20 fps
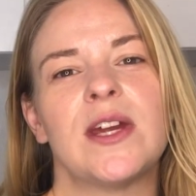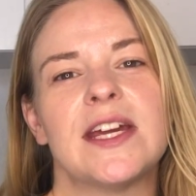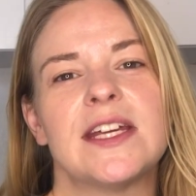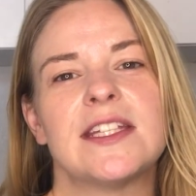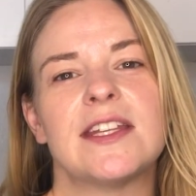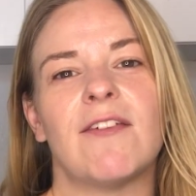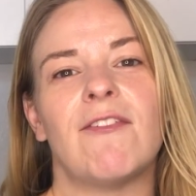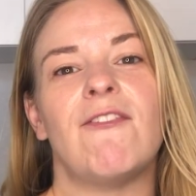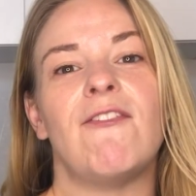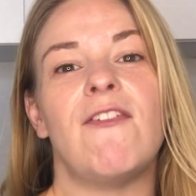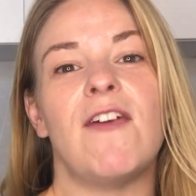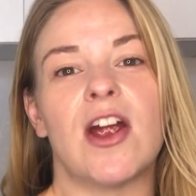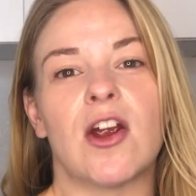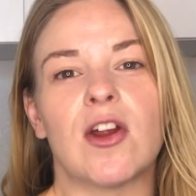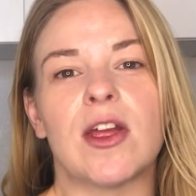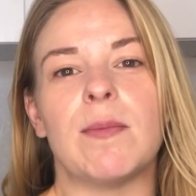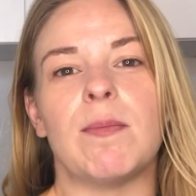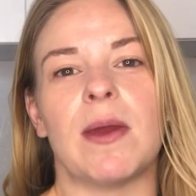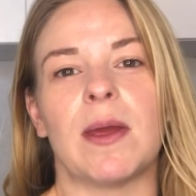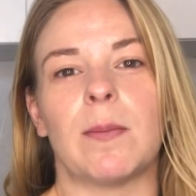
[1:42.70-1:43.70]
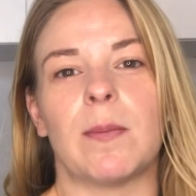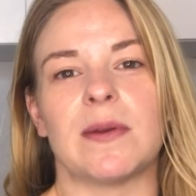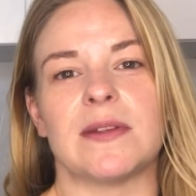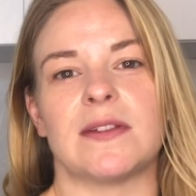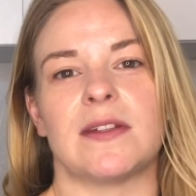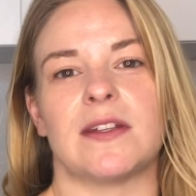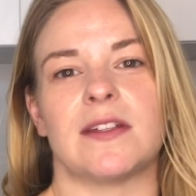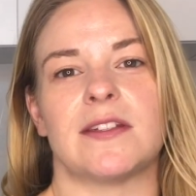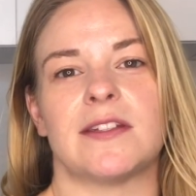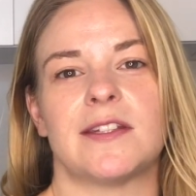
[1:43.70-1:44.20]
is a very big
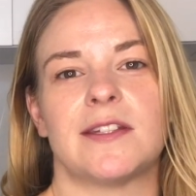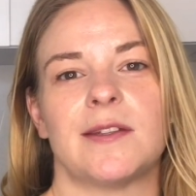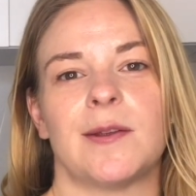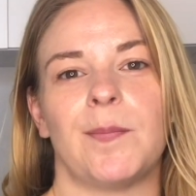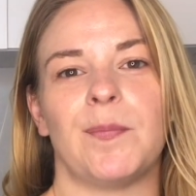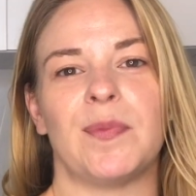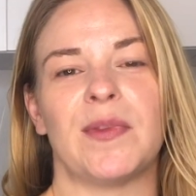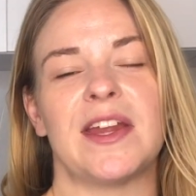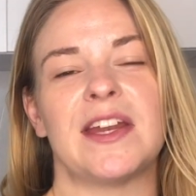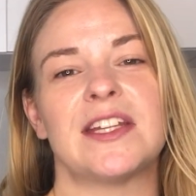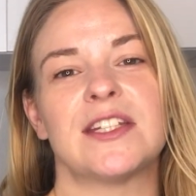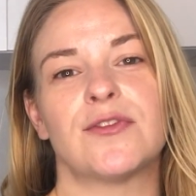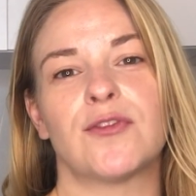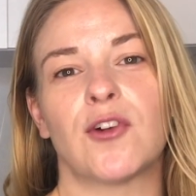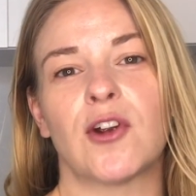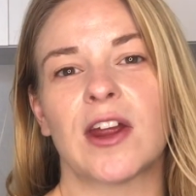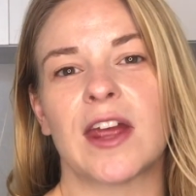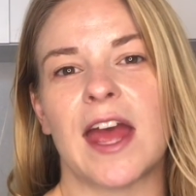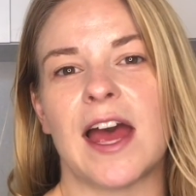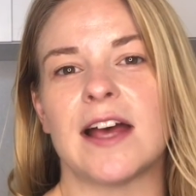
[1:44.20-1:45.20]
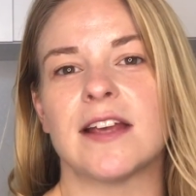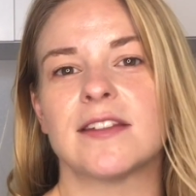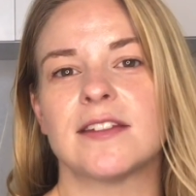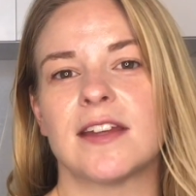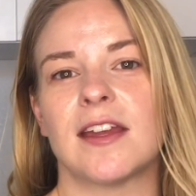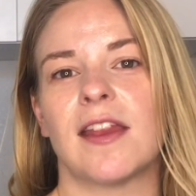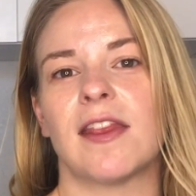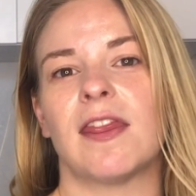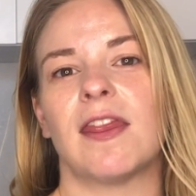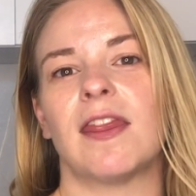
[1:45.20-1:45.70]
business. It is
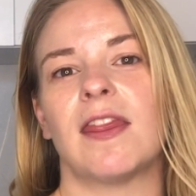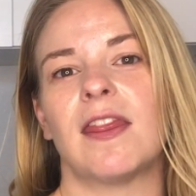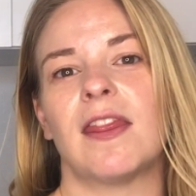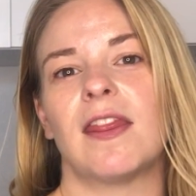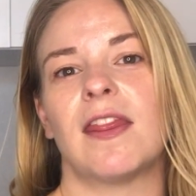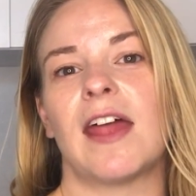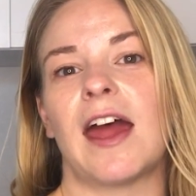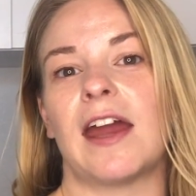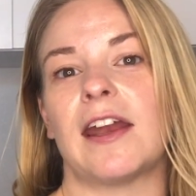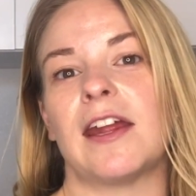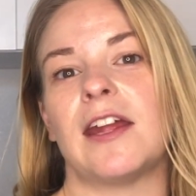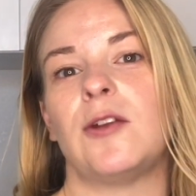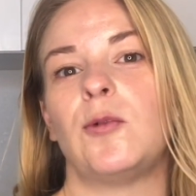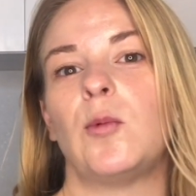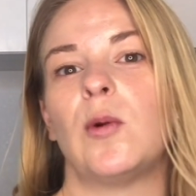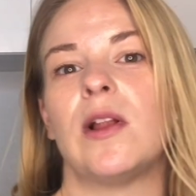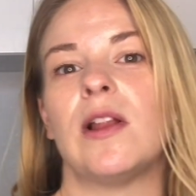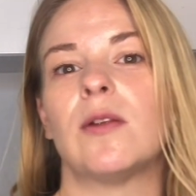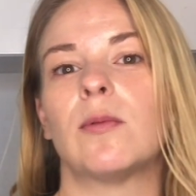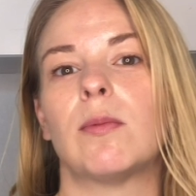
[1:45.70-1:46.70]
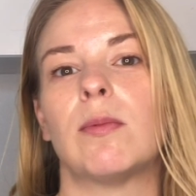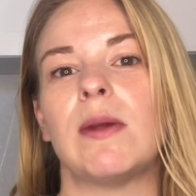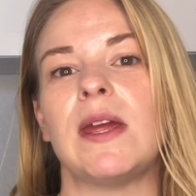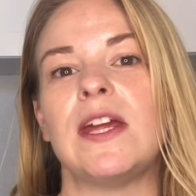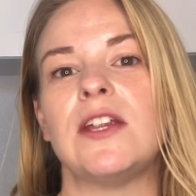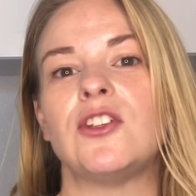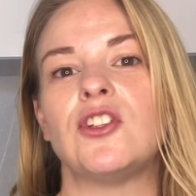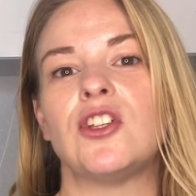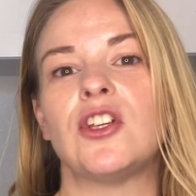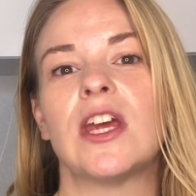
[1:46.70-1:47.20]
forecasted that it will
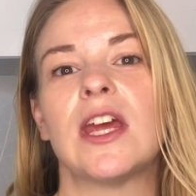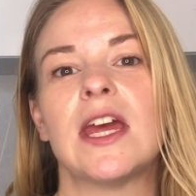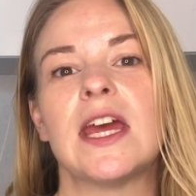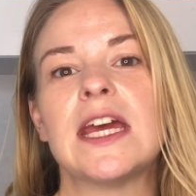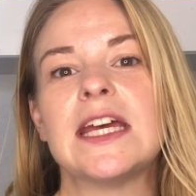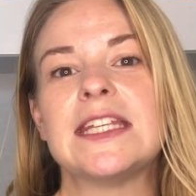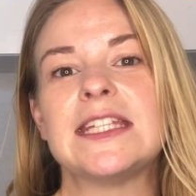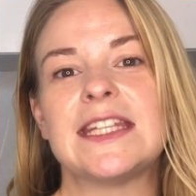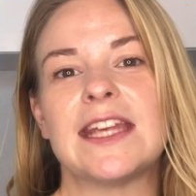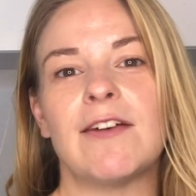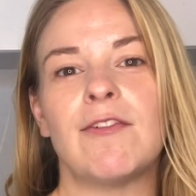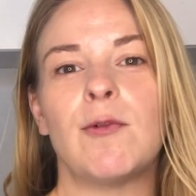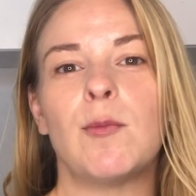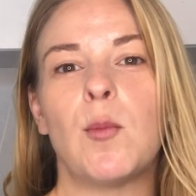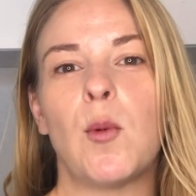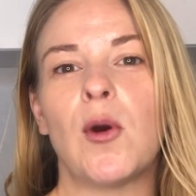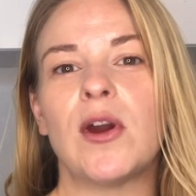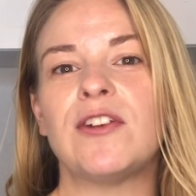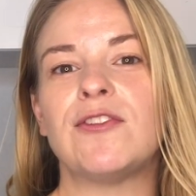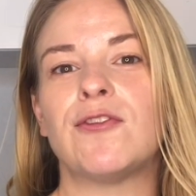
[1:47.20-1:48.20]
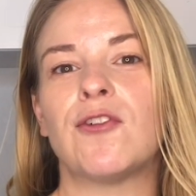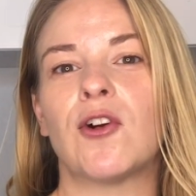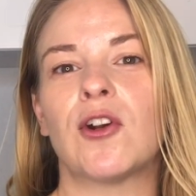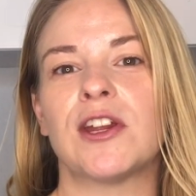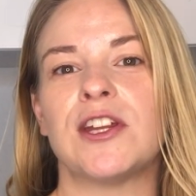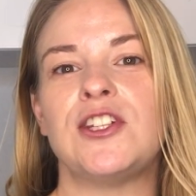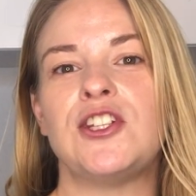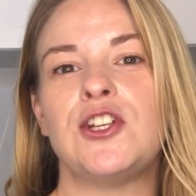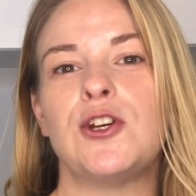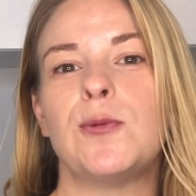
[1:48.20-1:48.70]
reach
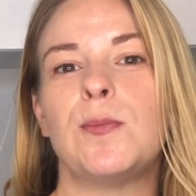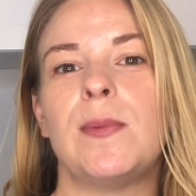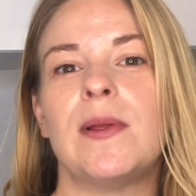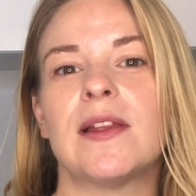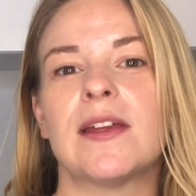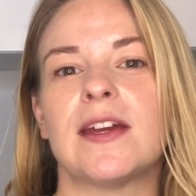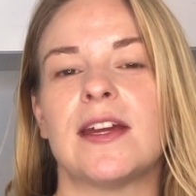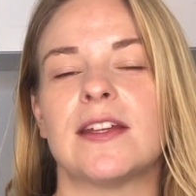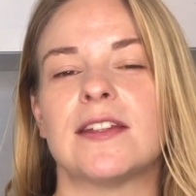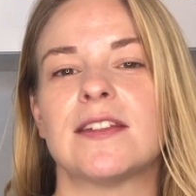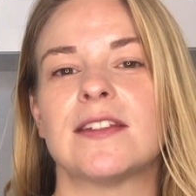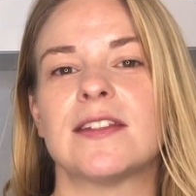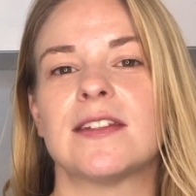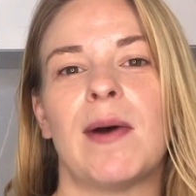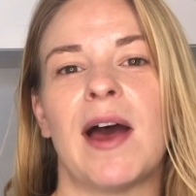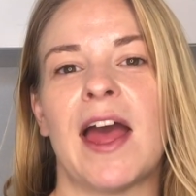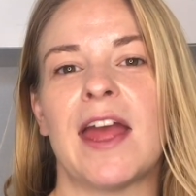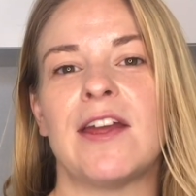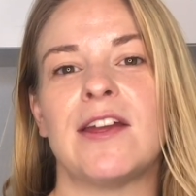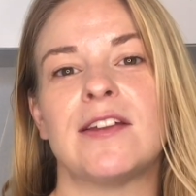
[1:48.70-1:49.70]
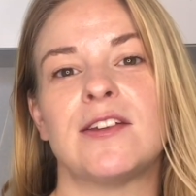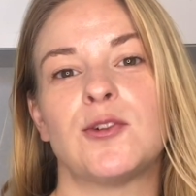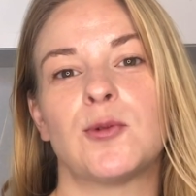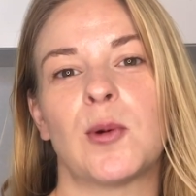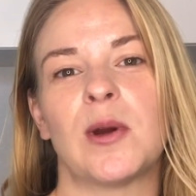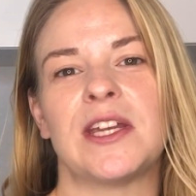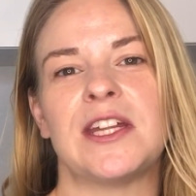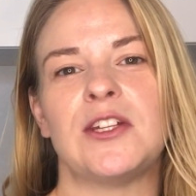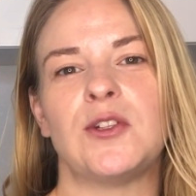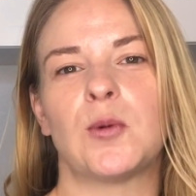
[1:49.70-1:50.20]
7.42 billion by
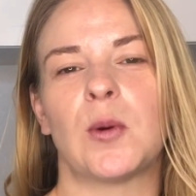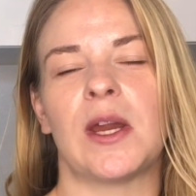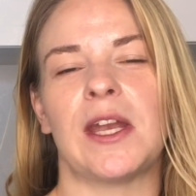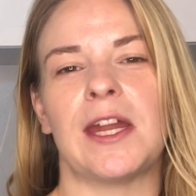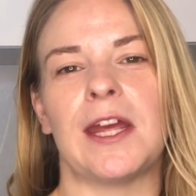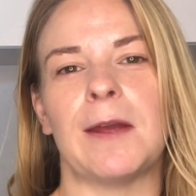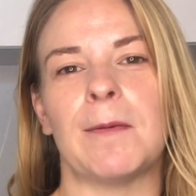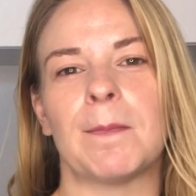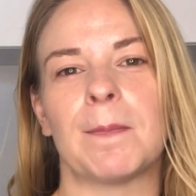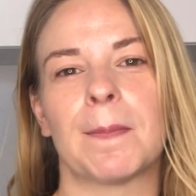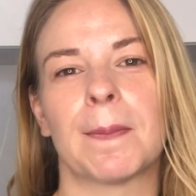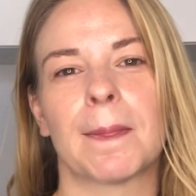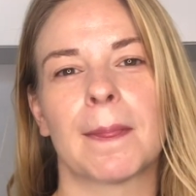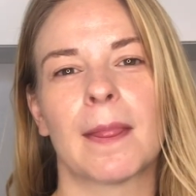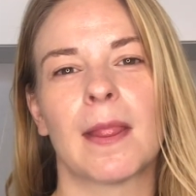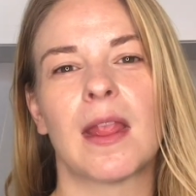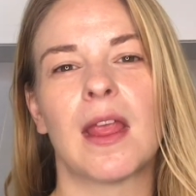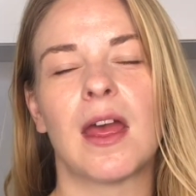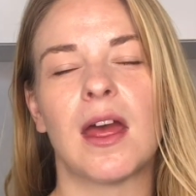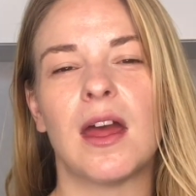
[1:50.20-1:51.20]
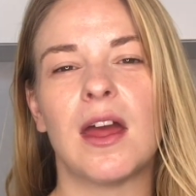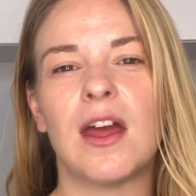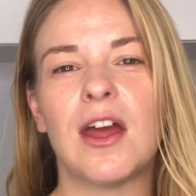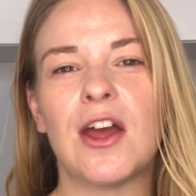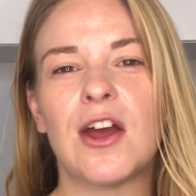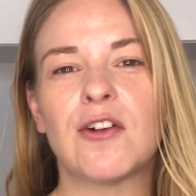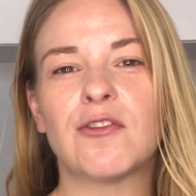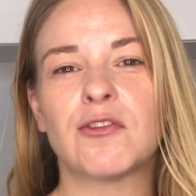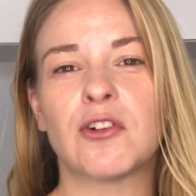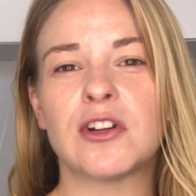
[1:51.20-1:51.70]
2020.
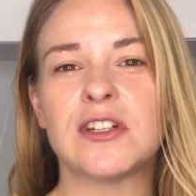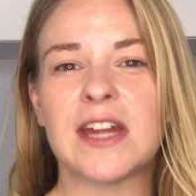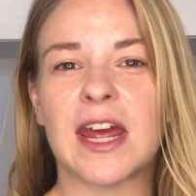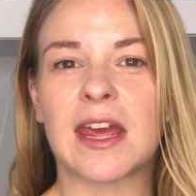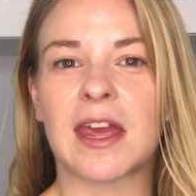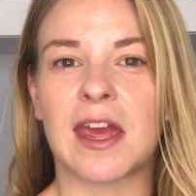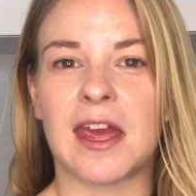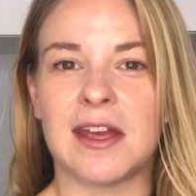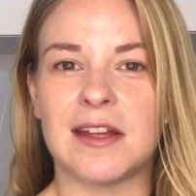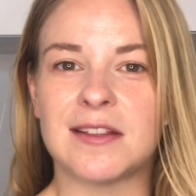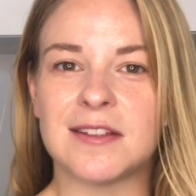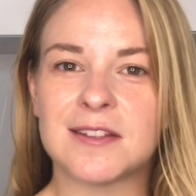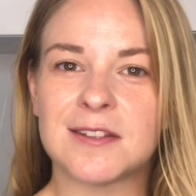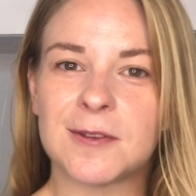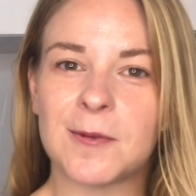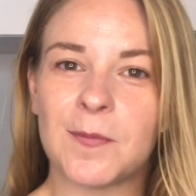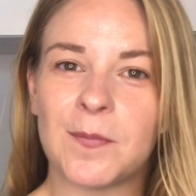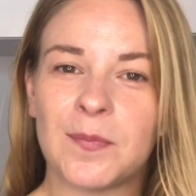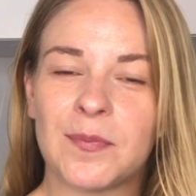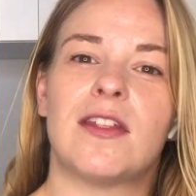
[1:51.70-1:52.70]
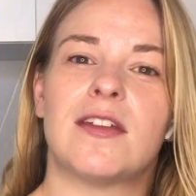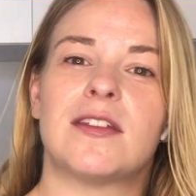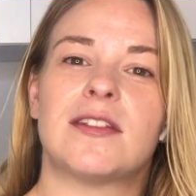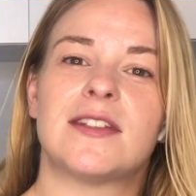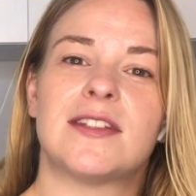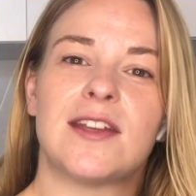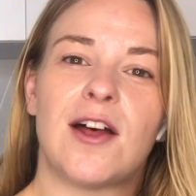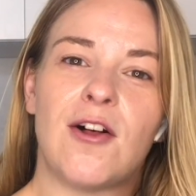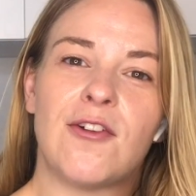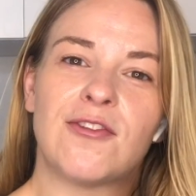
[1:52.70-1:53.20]
For decades, the
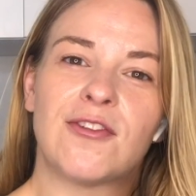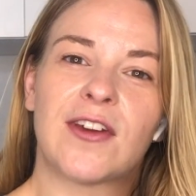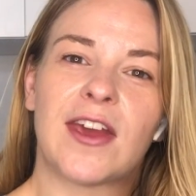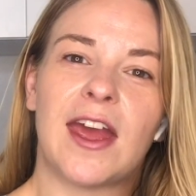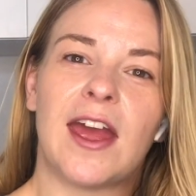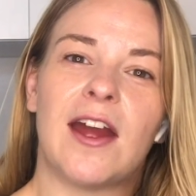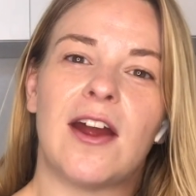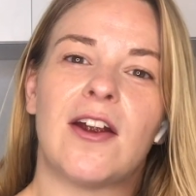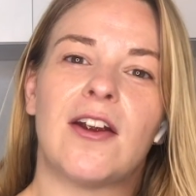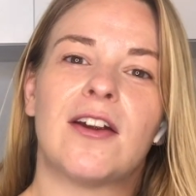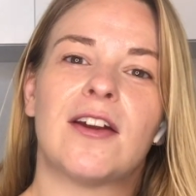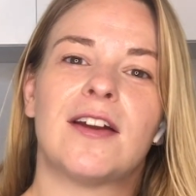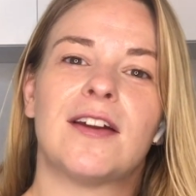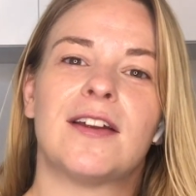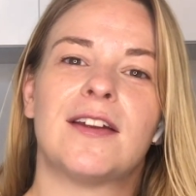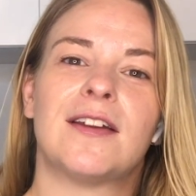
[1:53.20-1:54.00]
self-care,